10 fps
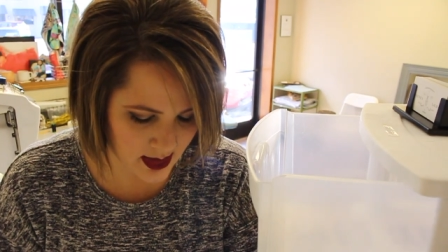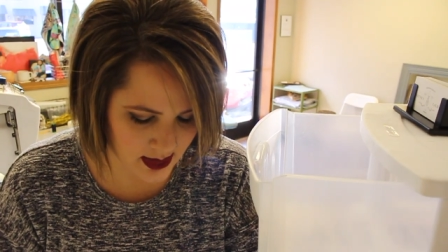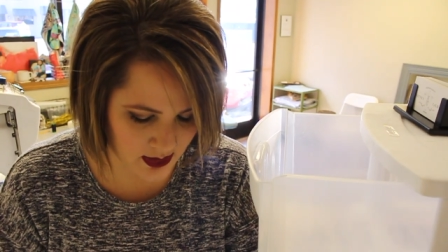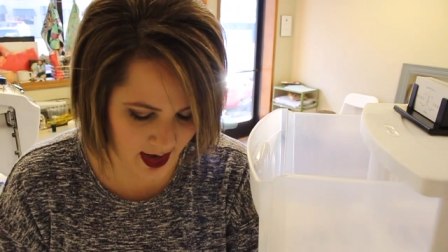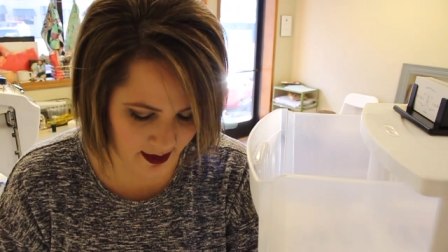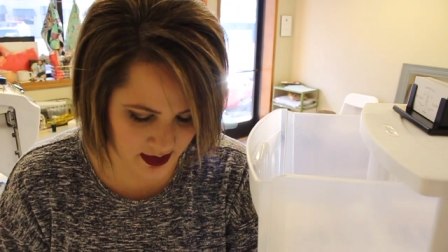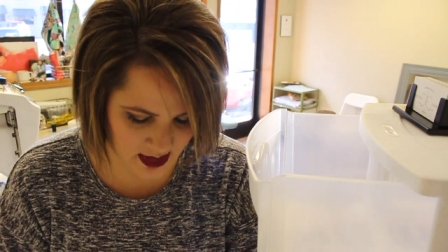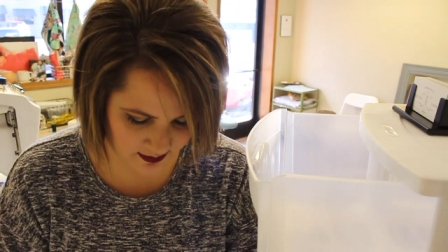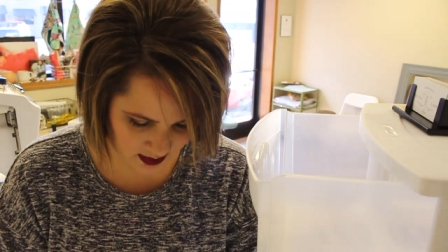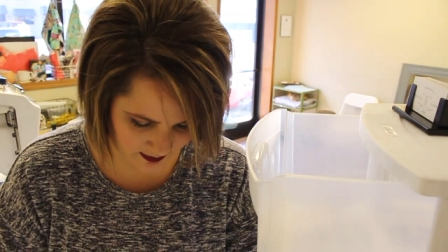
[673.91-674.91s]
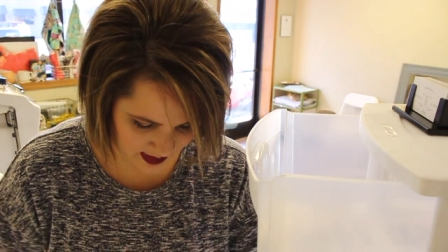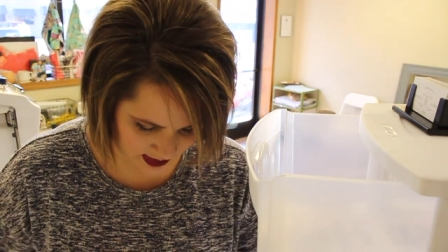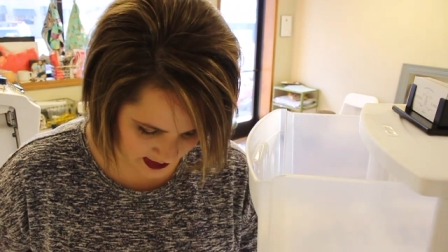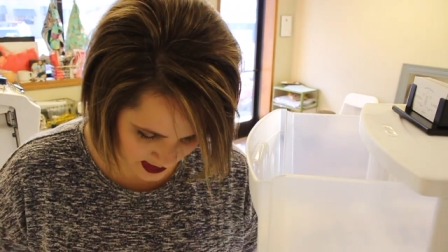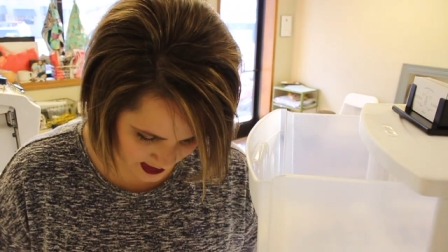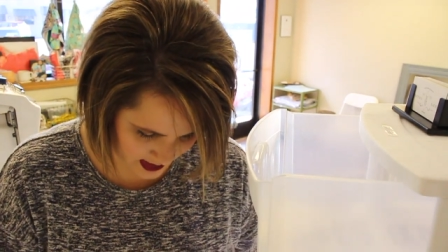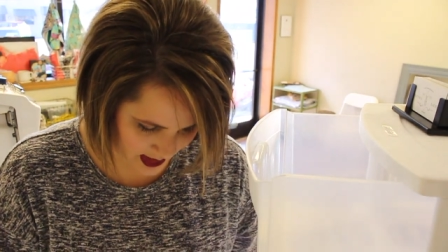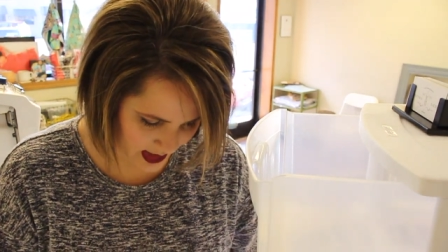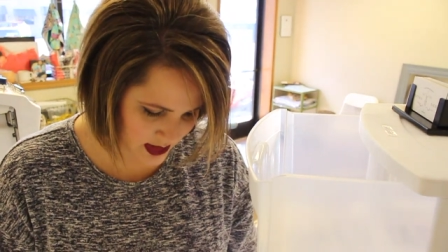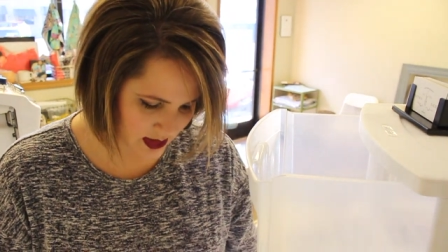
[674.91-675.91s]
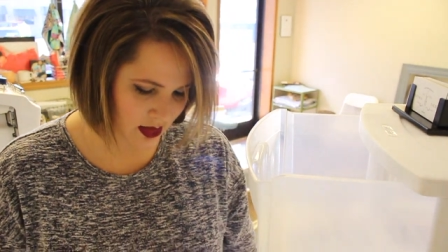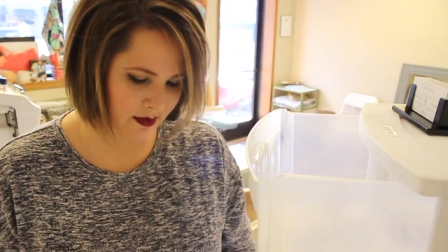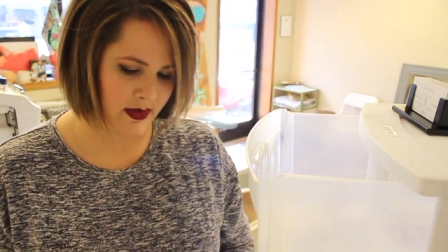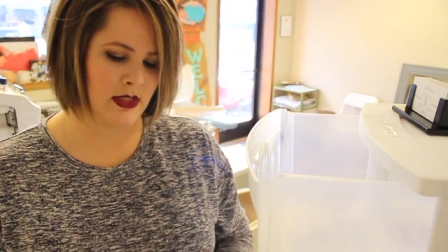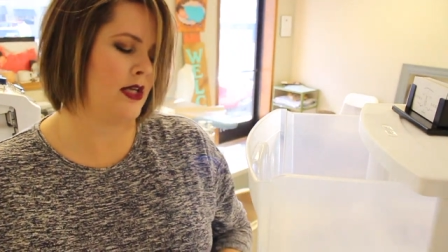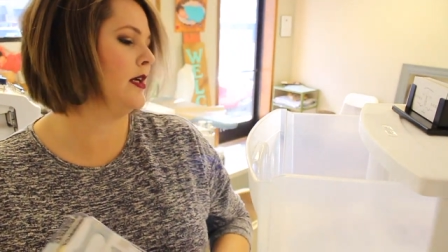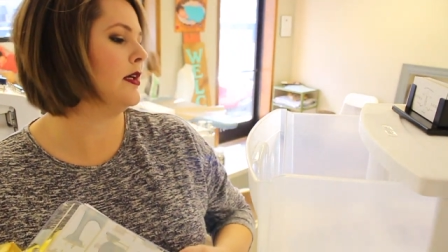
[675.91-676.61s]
So I have several of these. I just love it.